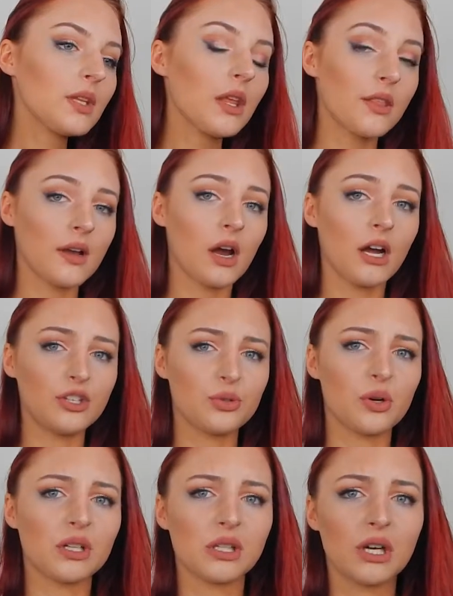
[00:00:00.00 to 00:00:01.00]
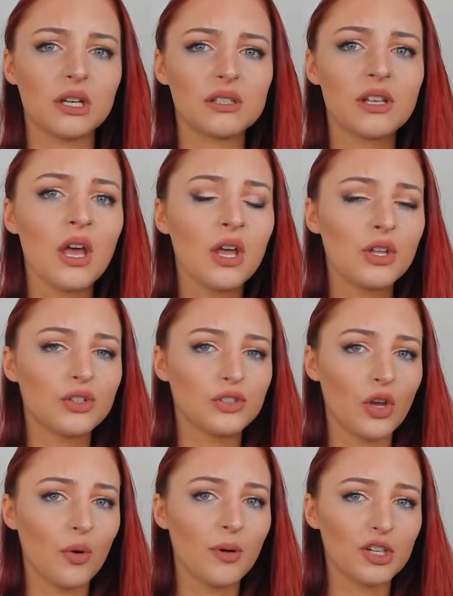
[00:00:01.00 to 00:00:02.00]
the contour looks
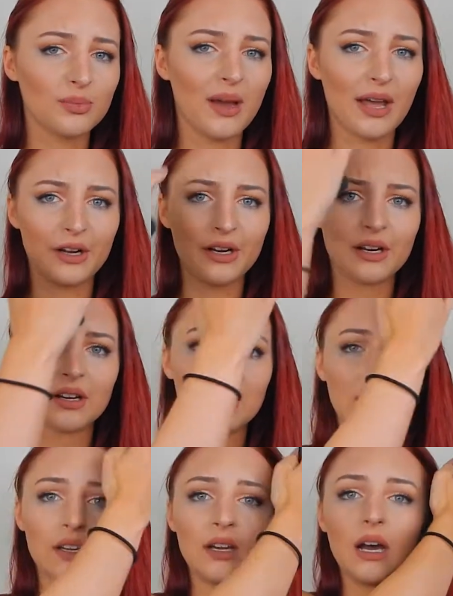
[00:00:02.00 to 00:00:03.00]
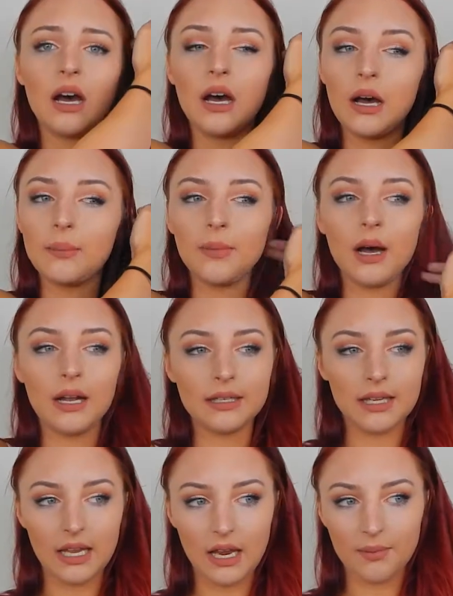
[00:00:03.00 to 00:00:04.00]
so much better
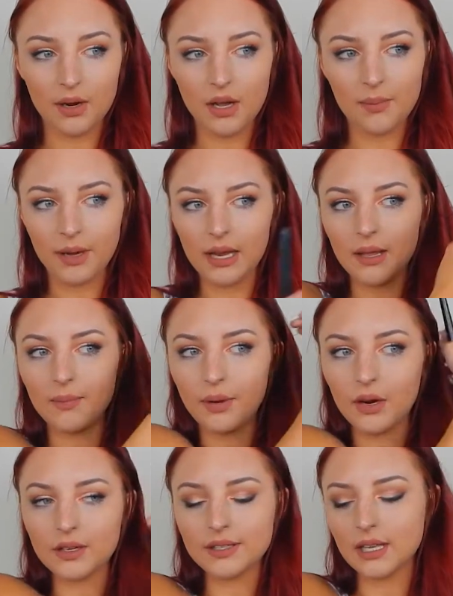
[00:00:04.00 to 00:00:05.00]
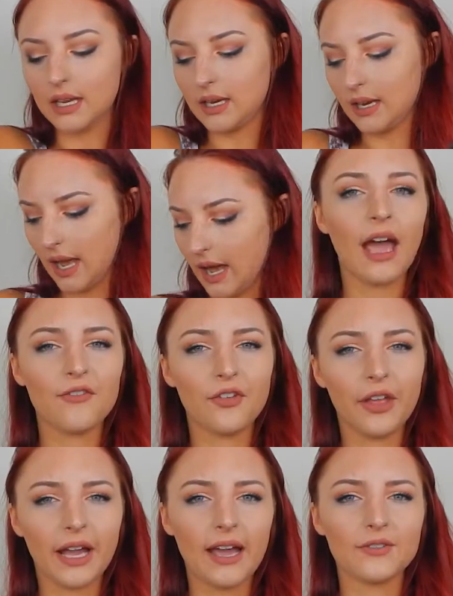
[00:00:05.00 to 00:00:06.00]
on camera, but in person, I
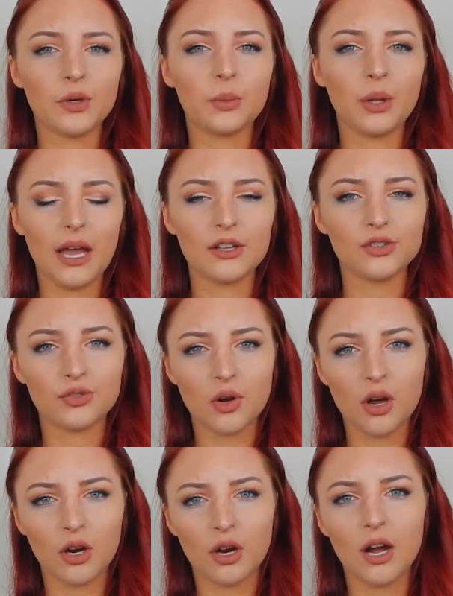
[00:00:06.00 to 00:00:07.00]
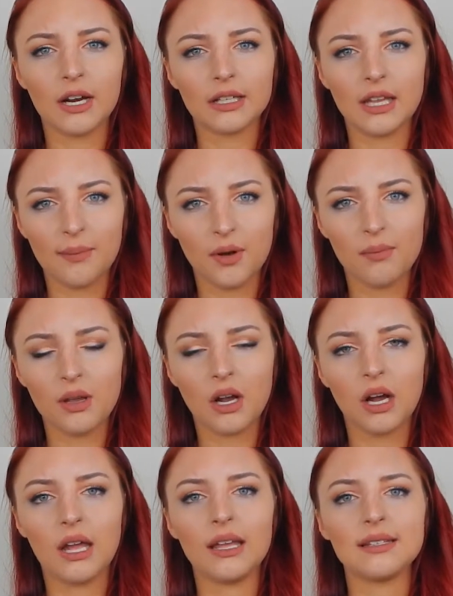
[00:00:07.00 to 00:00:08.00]
feel like I have to apply it stronger on camera
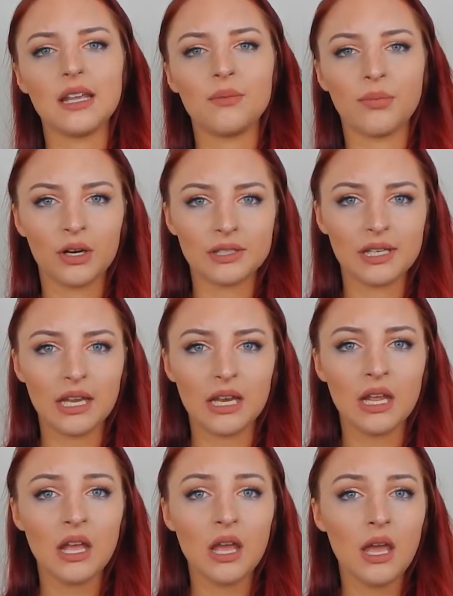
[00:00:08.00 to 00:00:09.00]
because in person,